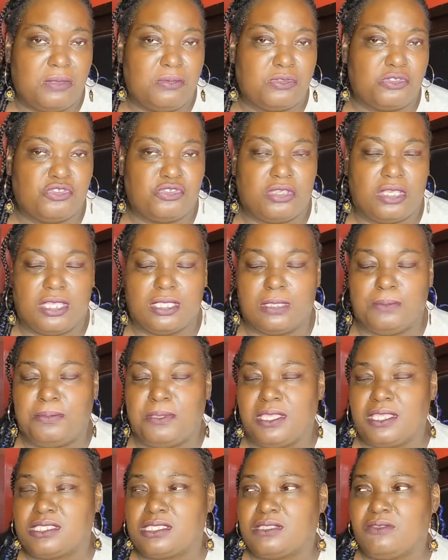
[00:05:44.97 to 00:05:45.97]
They was trying
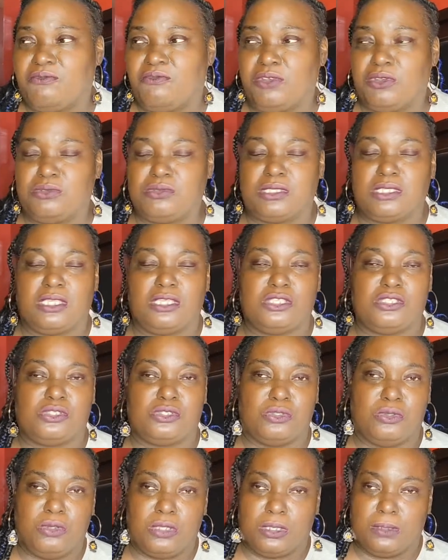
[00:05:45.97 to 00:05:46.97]
to pass the phone to
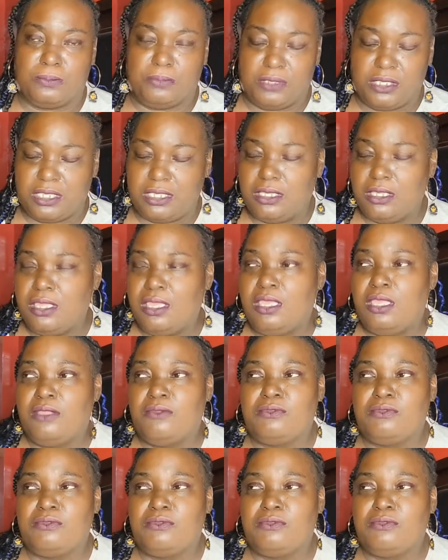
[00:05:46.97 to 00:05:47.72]
his daughter, but